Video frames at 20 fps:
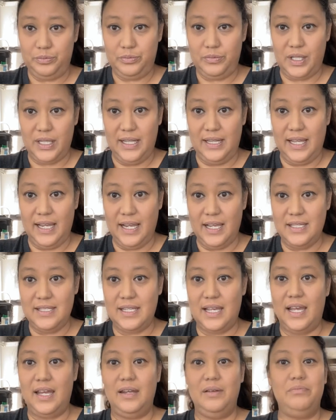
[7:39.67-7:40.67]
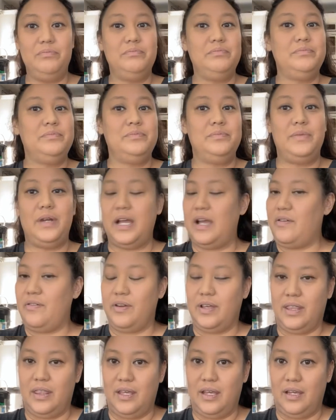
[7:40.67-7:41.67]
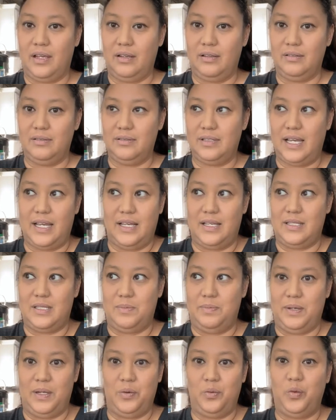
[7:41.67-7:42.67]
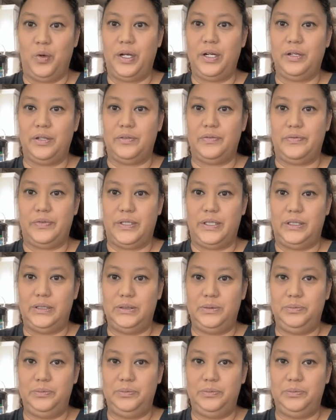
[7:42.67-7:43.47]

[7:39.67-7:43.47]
Like I said, everything has been wonderful.